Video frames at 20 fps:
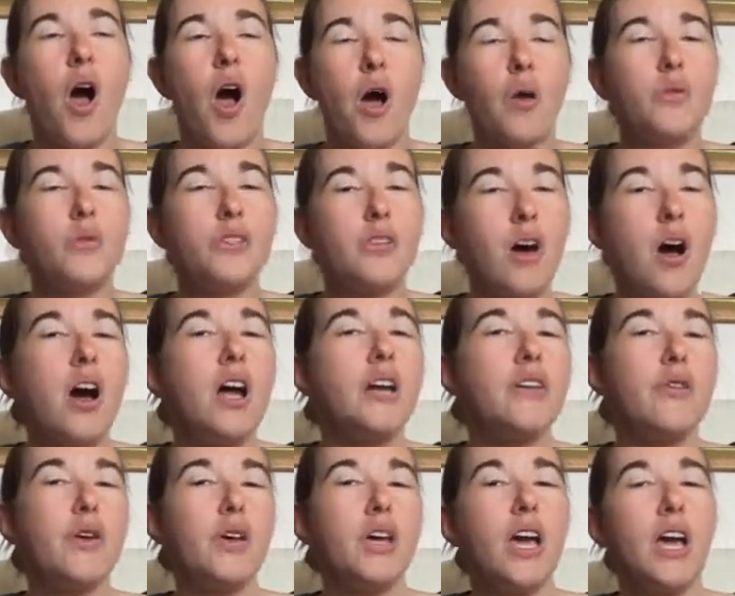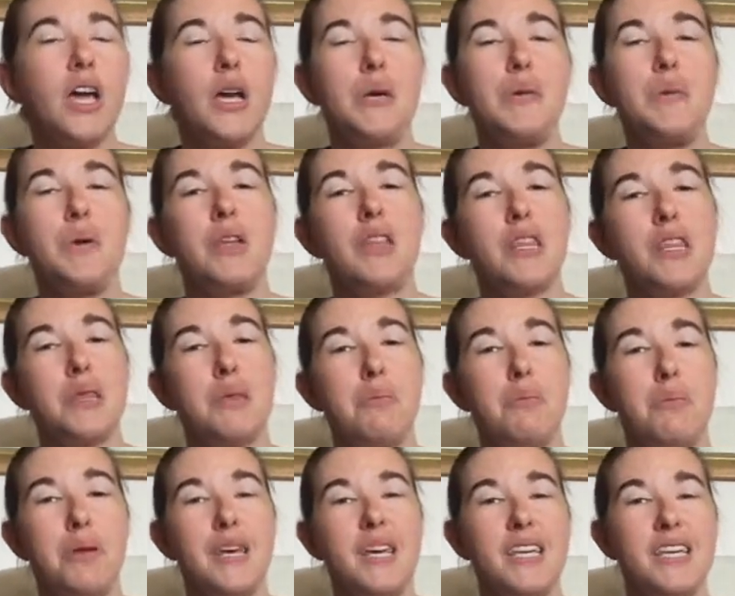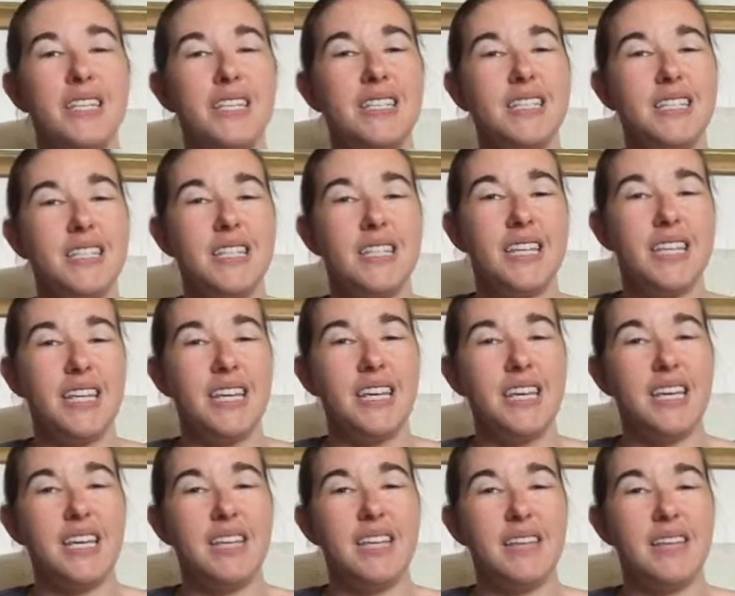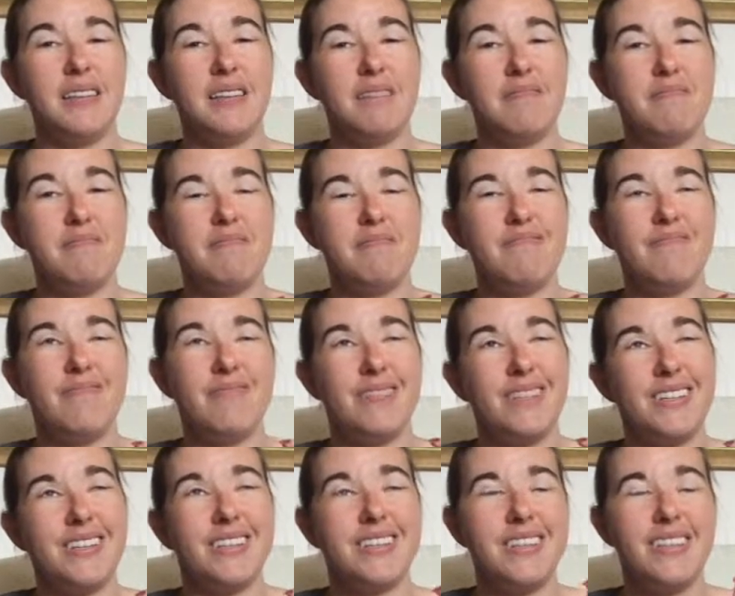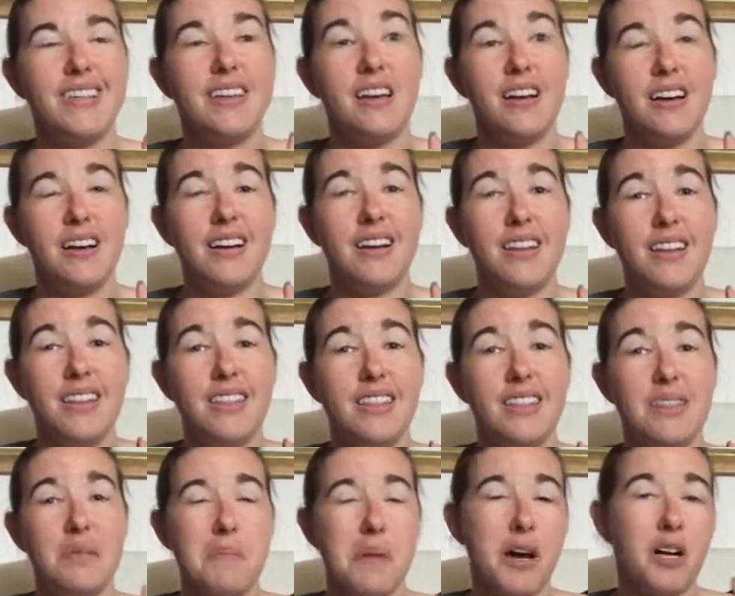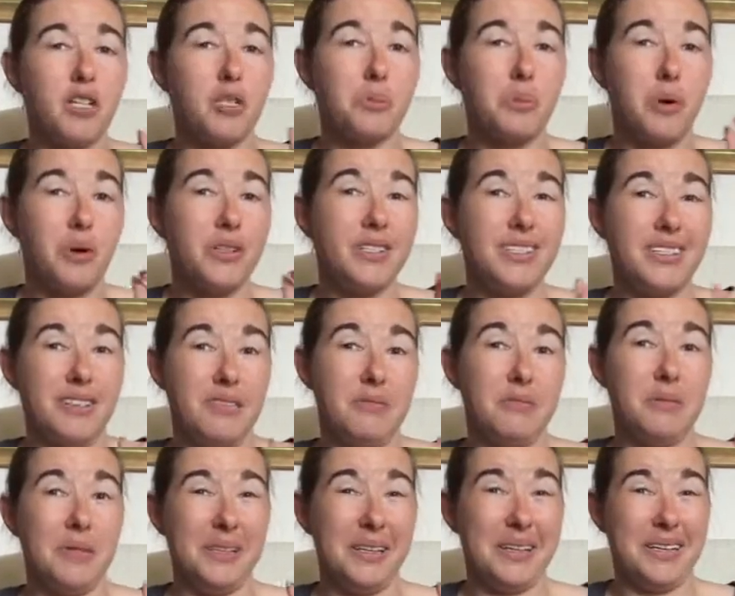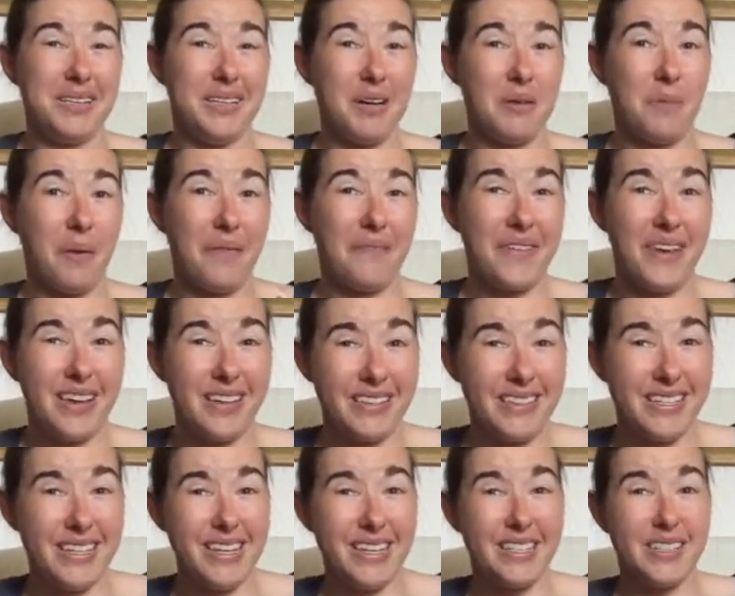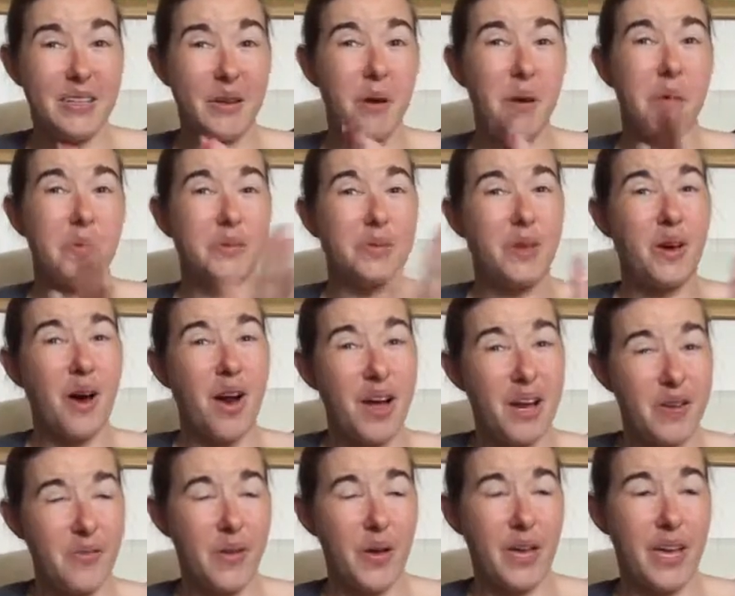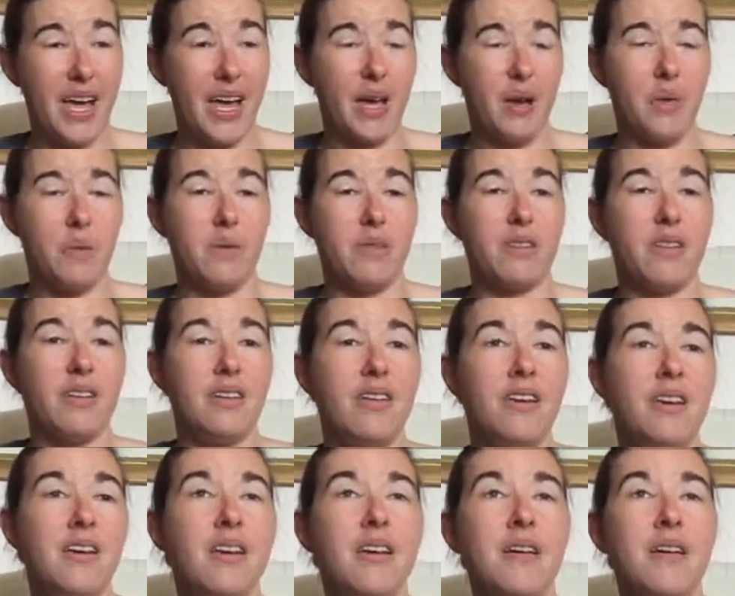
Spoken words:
I was kind of okay with because the yarn in the March box didn't really tickle my fancy, so I was kind of okay with it.